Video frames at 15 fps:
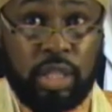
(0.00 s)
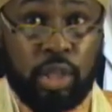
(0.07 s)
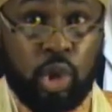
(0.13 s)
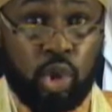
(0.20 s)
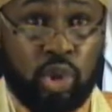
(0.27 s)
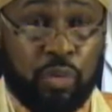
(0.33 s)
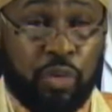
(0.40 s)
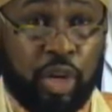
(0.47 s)

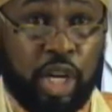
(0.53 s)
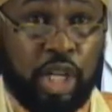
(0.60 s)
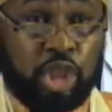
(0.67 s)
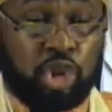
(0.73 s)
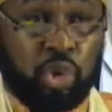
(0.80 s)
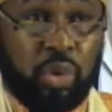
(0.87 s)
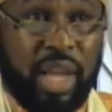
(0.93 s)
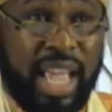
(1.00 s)
Lucifer
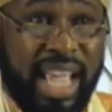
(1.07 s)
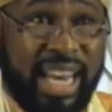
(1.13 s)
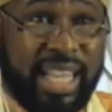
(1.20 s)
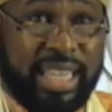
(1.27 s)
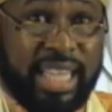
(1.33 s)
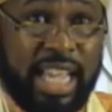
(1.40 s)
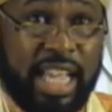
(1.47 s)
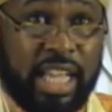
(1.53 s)
couldn't do
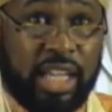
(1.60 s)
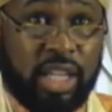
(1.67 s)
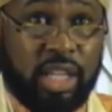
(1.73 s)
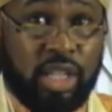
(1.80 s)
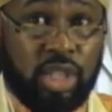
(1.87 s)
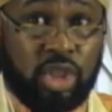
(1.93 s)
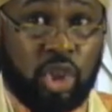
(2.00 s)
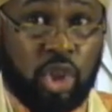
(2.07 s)
anything
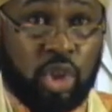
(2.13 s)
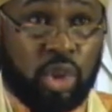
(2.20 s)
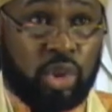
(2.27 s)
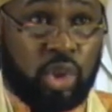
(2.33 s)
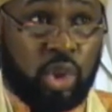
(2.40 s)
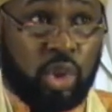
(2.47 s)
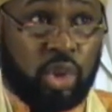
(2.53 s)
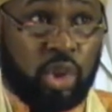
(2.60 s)
to
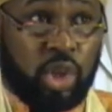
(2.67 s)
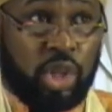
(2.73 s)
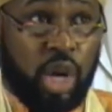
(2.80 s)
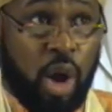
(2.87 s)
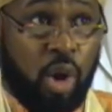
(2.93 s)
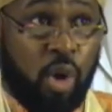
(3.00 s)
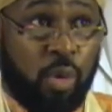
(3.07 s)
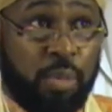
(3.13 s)

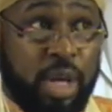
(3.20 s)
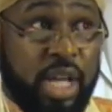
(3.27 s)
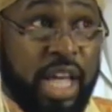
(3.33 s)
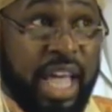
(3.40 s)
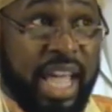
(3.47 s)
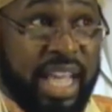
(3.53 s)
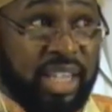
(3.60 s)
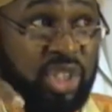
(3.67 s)
Job
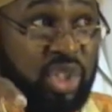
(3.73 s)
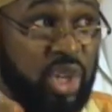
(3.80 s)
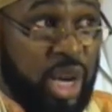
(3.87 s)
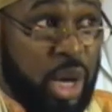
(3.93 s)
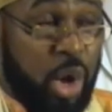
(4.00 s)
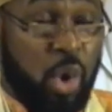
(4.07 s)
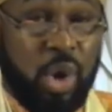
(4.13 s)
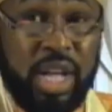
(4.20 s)

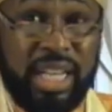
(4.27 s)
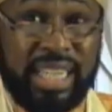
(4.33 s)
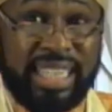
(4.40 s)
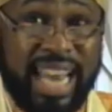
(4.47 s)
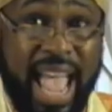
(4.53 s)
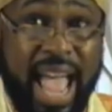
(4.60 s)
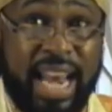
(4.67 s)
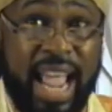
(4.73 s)
until
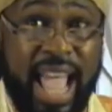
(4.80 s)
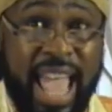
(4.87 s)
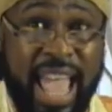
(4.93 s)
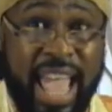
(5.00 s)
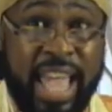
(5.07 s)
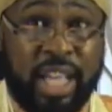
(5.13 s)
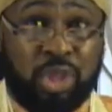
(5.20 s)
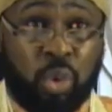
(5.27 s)
that
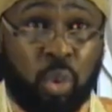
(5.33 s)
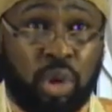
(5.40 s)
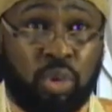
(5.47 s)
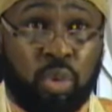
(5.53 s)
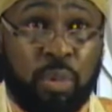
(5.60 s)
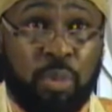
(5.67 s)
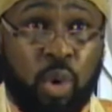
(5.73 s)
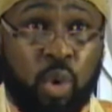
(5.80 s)
hedge was
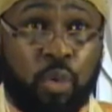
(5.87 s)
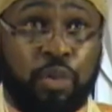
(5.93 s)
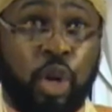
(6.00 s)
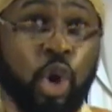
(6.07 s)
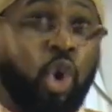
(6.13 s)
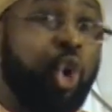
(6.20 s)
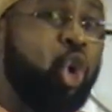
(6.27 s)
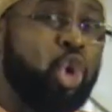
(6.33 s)
removed.
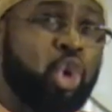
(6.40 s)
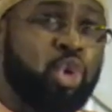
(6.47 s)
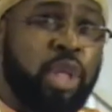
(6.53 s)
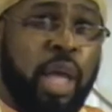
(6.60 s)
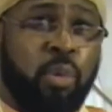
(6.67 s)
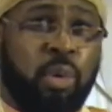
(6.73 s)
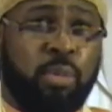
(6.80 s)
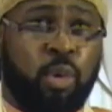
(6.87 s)
Who you
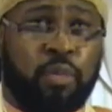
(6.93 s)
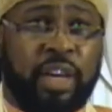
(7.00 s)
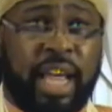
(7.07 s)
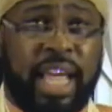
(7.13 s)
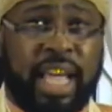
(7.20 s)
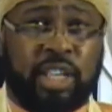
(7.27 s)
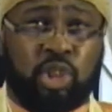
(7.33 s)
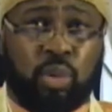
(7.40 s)
think removed the
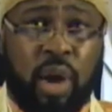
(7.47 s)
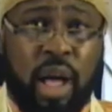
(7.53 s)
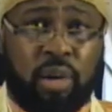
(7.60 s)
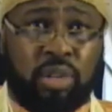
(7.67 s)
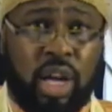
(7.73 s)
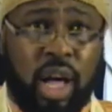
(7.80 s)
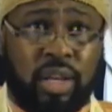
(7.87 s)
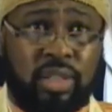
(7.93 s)
hedge
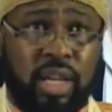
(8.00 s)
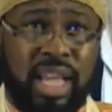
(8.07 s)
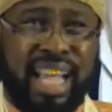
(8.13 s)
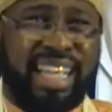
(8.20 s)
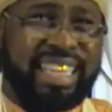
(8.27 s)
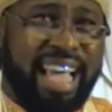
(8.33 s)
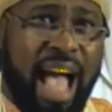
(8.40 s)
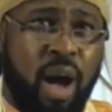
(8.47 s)
around us?
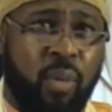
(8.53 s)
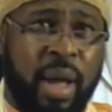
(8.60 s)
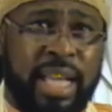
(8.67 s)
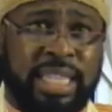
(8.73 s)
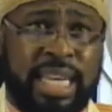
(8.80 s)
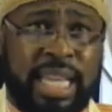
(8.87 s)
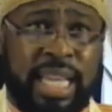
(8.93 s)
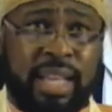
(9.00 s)

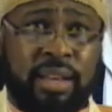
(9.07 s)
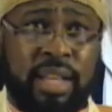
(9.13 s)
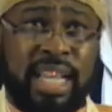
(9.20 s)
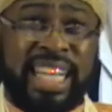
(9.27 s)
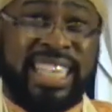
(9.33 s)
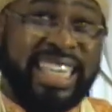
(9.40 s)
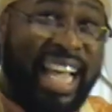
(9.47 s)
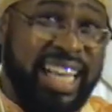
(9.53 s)
Yahweh did.
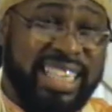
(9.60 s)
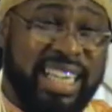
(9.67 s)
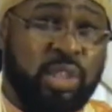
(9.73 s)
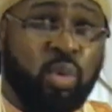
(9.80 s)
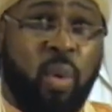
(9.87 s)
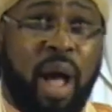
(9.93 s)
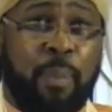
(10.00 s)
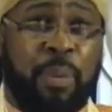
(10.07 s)
This
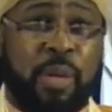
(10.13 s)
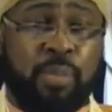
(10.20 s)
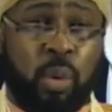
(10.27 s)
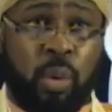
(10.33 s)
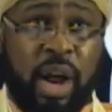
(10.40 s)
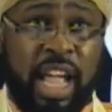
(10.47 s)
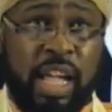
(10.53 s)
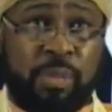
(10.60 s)
is why people
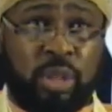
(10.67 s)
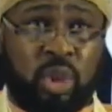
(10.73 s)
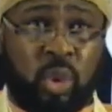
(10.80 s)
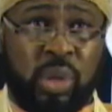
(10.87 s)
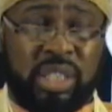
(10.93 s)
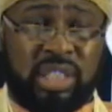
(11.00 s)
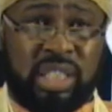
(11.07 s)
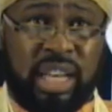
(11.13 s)
were able
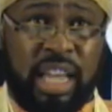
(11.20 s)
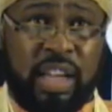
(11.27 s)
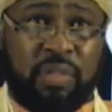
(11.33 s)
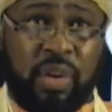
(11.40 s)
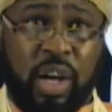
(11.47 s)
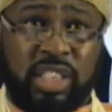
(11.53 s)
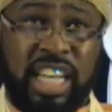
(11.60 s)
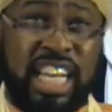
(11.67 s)
to
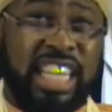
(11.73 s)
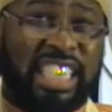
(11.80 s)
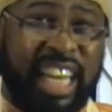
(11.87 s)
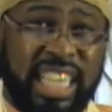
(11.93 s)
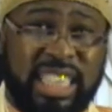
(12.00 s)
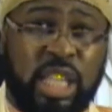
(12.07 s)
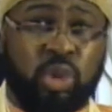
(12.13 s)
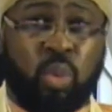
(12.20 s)
enslave us.
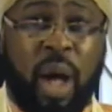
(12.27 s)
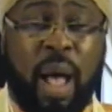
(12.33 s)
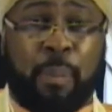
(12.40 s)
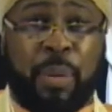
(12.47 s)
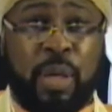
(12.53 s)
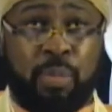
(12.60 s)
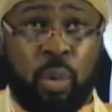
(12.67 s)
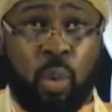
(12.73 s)
This is why
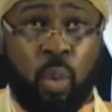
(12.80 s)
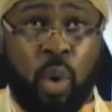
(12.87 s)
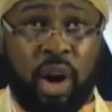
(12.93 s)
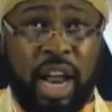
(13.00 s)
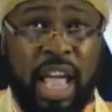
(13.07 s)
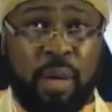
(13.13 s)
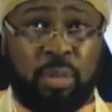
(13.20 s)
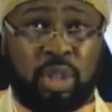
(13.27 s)
people
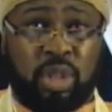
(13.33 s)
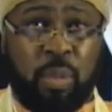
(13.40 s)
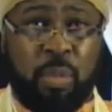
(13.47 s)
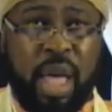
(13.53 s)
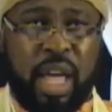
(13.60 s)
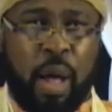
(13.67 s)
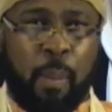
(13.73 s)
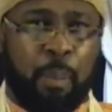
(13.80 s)
were able to
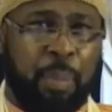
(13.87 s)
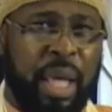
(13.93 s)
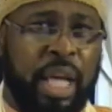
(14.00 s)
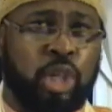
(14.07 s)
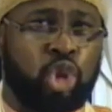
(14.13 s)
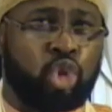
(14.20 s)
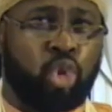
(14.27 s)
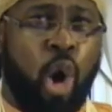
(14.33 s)
make a
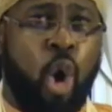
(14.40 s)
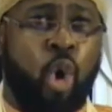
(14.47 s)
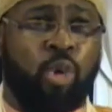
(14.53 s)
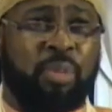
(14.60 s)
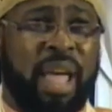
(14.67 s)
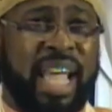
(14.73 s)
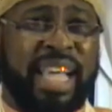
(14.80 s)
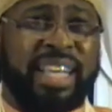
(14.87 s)
big,
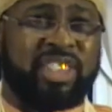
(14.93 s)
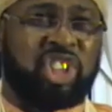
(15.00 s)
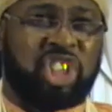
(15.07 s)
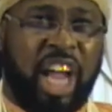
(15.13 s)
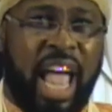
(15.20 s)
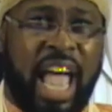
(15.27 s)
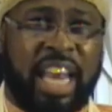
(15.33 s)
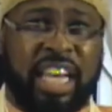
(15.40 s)
strong man
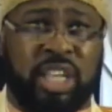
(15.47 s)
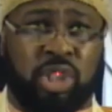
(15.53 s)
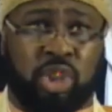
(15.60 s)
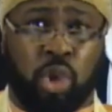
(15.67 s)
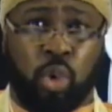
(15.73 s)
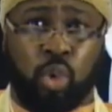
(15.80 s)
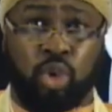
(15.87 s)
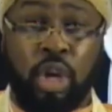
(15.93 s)
shine his
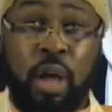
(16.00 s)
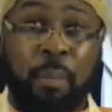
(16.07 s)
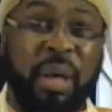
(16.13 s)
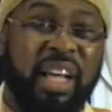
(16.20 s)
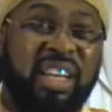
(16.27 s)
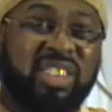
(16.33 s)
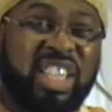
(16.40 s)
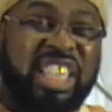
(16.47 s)
shoes,
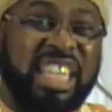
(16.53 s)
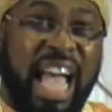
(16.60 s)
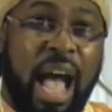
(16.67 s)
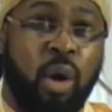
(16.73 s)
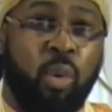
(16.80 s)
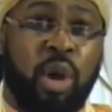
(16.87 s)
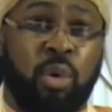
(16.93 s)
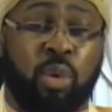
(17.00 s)
because
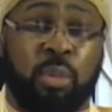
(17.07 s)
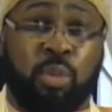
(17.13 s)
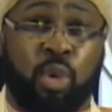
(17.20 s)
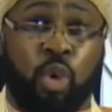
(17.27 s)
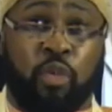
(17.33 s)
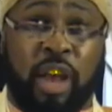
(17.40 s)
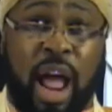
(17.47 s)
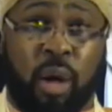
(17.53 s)
Yahweh
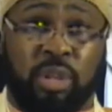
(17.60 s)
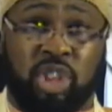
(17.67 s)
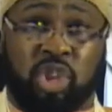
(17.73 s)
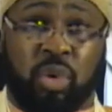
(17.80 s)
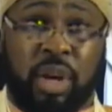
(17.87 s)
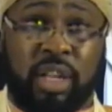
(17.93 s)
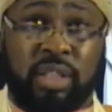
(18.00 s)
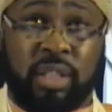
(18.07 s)
removed our
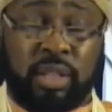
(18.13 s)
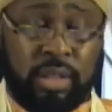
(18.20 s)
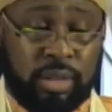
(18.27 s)
strength.